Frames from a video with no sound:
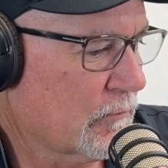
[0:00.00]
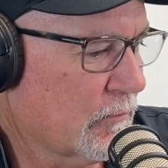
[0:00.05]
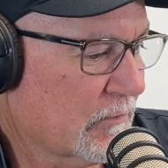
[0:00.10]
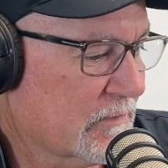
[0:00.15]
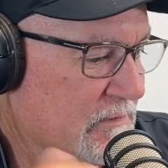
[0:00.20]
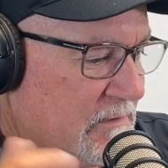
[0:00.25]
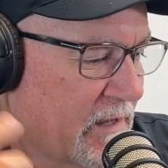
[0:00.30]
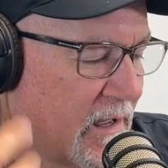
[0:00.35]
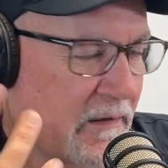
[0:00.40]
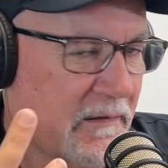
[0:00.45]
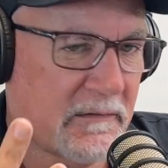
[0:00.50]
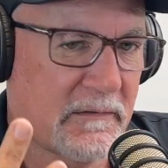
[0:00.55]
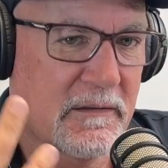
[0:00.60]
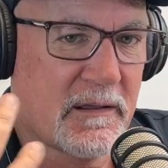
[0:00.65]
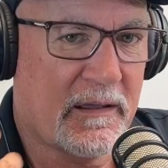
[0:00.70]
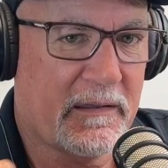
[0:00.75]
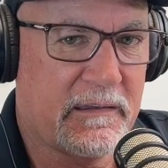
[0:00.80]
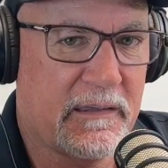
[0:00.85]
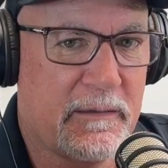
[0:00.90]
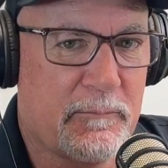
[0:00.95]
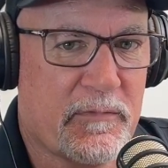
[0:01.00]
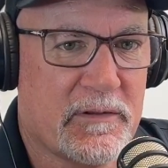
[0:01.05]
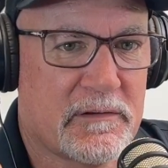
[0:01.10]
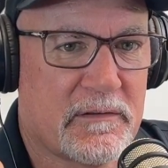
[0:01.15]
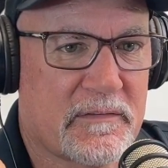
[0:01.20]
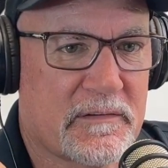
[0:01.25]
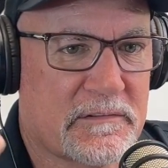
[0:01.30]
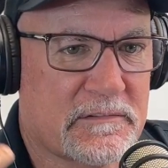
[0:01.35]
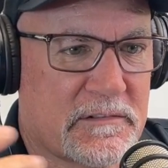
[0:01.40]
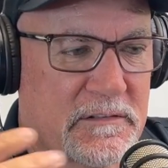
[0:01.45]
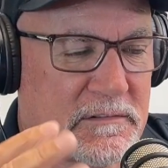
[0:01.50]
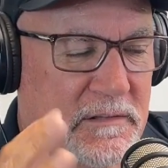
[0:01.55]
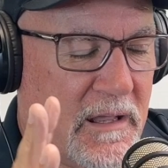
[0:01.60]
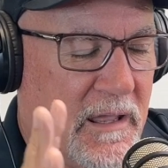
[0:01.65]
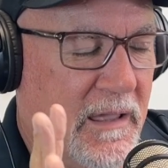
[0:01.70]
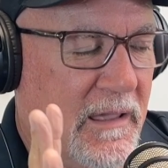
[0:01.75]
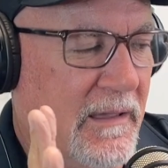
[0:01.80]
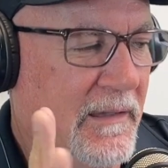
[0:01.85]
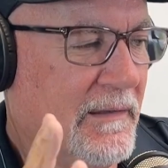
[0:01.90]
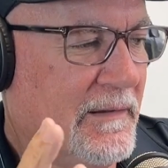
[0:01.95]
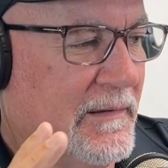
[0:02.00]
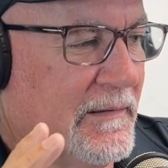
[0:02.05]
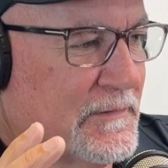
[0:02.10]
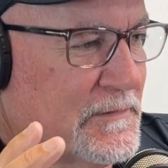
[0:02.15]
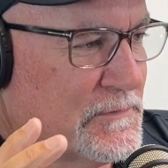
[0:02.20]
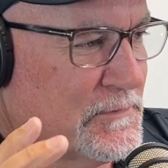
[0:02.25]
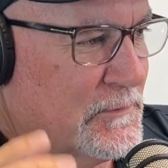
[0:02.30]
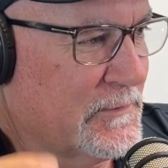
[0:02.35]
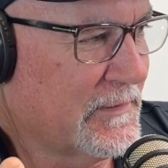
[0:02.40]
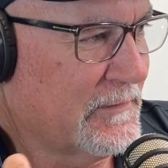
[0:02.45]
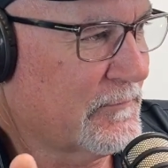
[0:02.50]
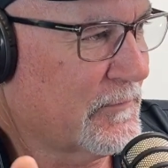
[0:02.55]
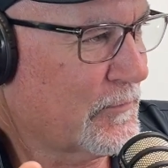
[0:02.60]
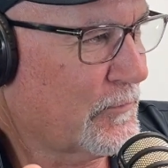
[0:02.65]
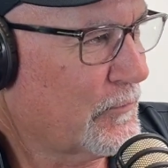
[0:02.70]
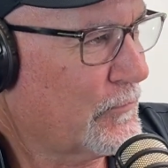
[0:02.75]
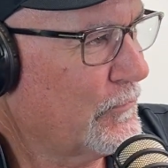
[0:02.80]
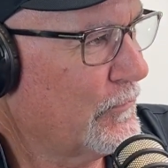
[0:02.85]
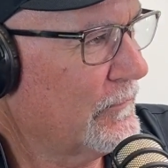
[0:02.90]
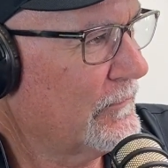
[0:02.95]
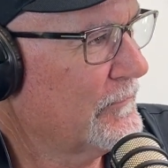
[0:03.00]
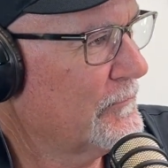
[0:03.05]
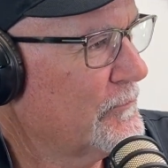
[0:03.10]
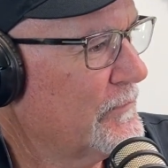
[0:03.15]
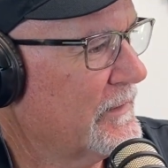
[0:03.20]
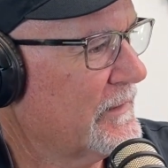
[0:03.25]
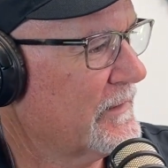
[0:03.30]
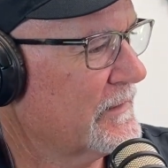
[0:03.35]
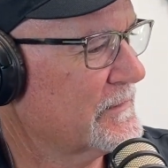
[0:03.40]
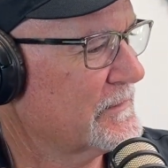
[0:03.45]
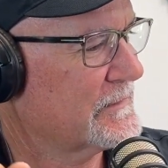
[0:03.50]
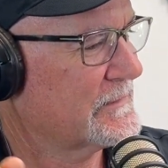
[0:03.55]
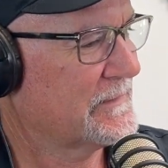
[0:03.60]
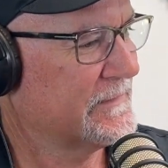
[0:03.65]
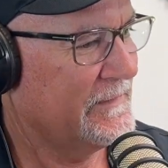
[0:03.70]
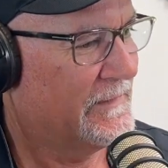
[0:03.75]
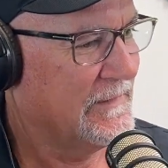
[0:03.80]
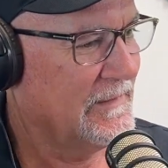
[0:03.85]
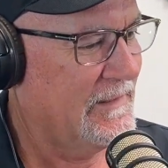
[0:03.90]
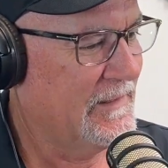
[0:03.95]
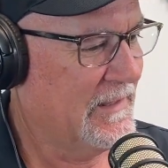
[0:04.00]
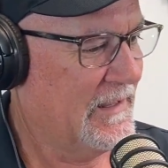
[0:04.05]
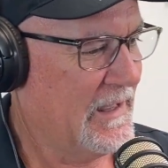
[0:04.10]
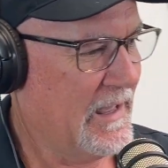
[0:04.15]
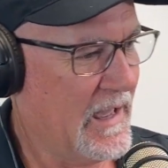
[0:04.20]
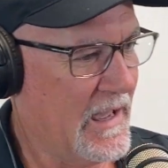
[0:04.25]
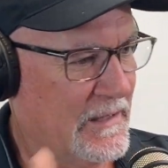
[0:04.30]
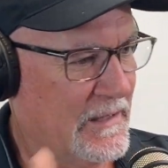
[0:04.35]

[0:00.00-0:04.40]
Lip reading: because I came into this just hating shooting vertical because I